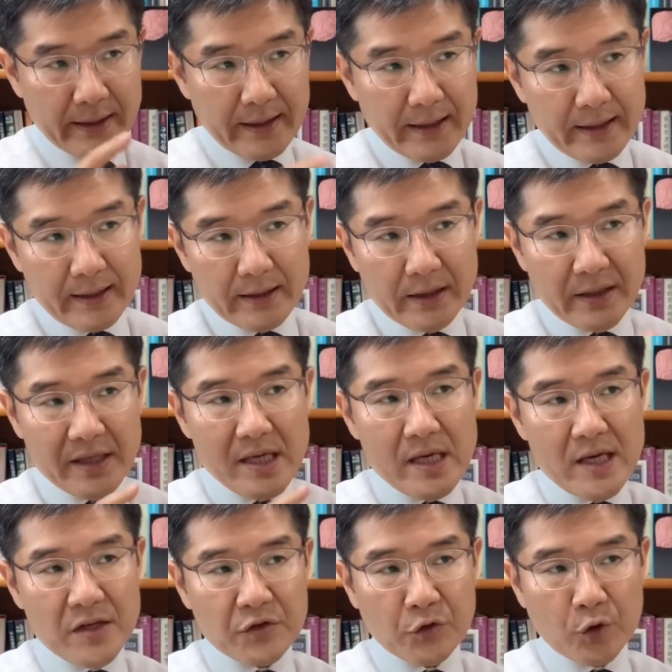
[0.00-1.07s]
in the
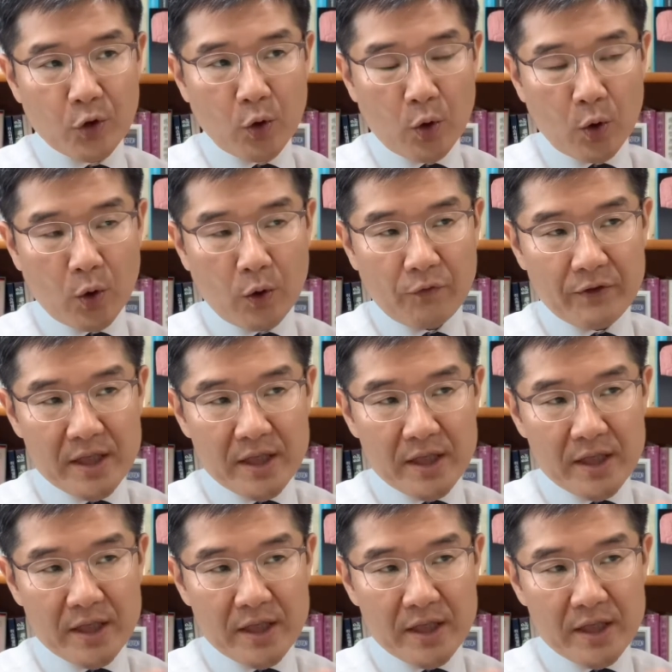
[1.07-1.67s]
history of